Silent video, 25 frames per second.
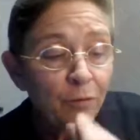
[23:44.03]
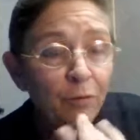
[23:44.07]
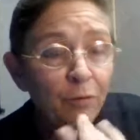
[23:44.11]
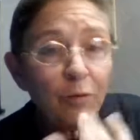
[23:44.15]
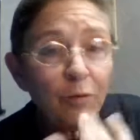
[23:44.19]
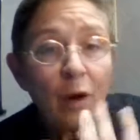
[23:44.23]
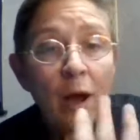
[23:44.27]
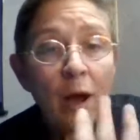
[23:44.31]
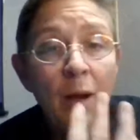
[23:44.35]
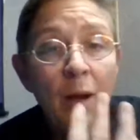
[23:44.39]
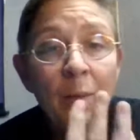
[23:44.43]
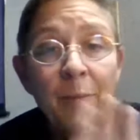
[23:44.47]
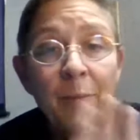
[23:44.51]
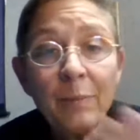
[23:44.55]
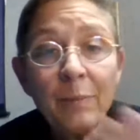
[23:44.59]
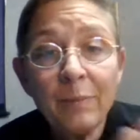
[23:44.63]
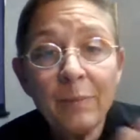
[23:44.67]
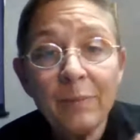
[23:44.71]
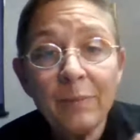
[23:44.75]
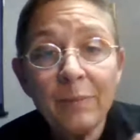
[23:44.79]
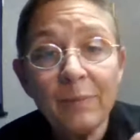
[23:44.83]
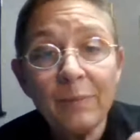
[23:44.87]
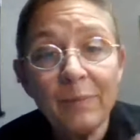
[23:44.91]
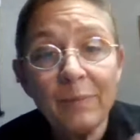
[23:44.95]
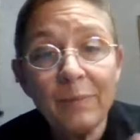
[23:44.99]
from
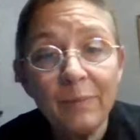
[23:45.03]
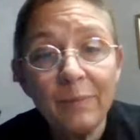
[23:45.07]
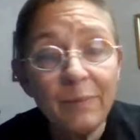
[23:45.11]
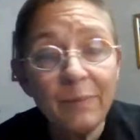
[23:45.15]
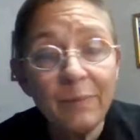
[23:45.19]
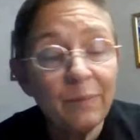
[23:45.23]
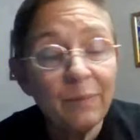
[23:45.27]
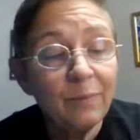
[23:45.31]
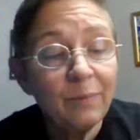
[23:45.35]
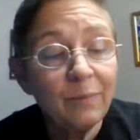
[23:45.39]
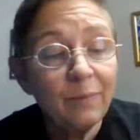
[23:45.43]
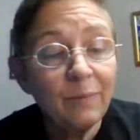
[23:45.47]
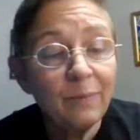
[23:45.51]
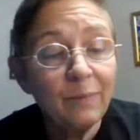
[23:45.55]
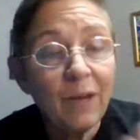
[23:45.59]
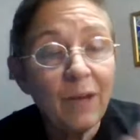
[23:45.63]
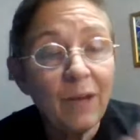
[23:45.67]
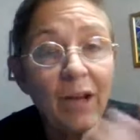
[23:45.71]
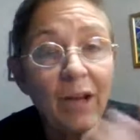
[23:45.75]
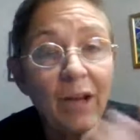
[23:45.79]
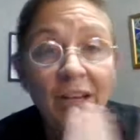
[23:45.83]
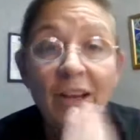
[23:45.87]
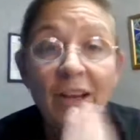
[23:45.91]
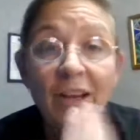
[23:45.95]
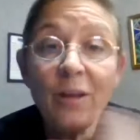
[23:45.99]

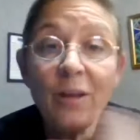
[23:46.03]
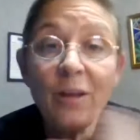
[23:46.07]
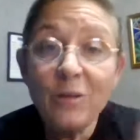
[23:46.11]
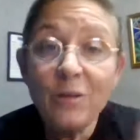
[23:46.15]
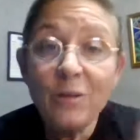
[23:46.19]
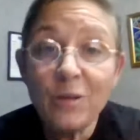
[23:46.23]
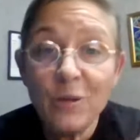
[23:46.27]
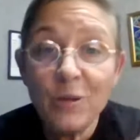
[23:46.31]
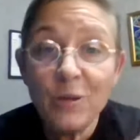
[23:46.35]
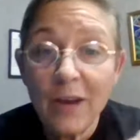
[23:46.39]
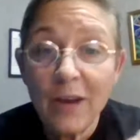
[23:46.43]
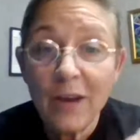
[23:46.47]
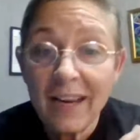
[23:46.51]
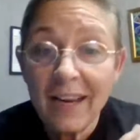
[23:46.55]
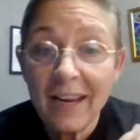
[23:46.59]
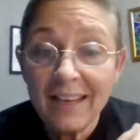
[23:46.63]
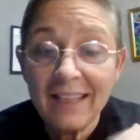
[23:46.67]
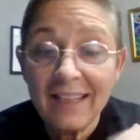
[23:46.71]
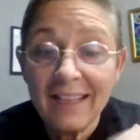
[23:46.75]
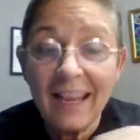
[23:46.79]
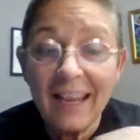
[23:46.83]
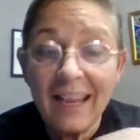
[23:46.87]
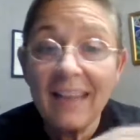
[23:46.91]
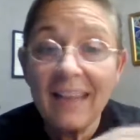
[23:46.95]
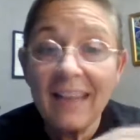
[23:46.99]
on another
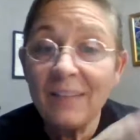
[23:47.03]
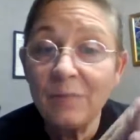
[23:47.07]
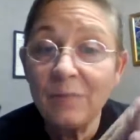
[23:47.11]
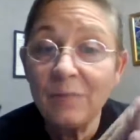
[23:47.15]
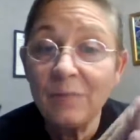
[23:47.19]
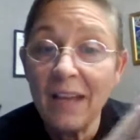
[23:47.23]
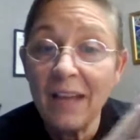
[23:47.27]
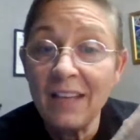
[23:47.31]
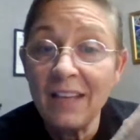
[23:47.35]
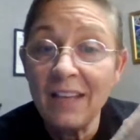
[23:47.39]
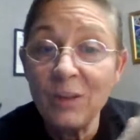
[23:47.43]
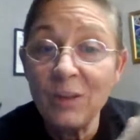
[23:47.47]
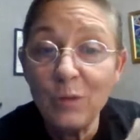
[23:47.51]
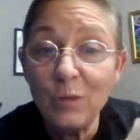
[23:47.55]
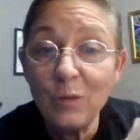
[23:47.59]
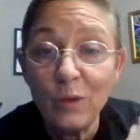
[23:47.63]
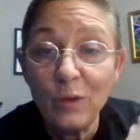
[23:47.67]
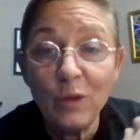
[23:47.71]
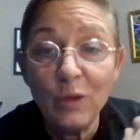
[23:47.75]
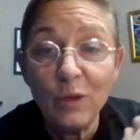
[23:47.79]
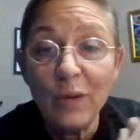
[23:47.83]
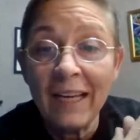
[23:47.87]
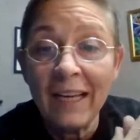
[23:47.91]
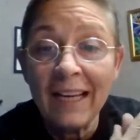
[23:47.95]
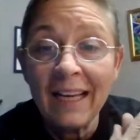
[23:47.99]
strain, and
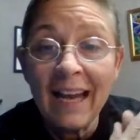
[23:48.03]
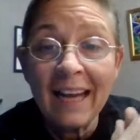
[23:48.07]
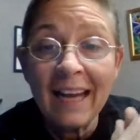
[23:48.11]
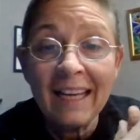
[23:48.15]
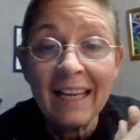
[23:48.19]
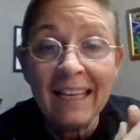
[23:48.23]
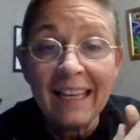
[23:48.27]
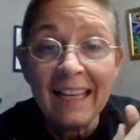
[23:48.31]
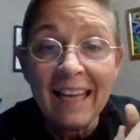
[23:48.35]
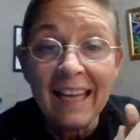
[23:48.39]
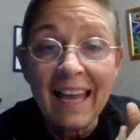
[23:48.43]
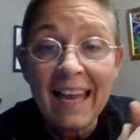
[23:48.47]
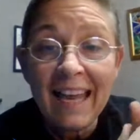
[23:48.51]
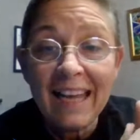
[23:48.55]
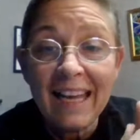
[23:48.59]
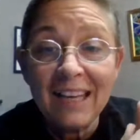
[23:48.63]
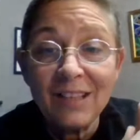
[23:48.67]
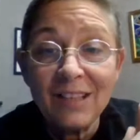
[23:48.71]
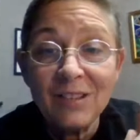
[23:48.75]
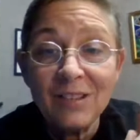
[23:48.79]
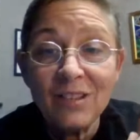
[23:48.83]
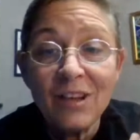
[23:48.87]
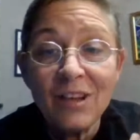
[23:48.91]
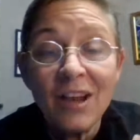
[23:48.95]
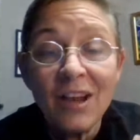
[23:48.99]
you can kind of
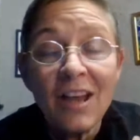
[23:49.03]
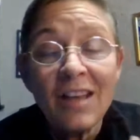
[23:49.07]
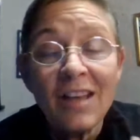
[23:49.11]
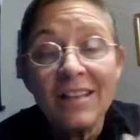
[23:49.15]
gauge,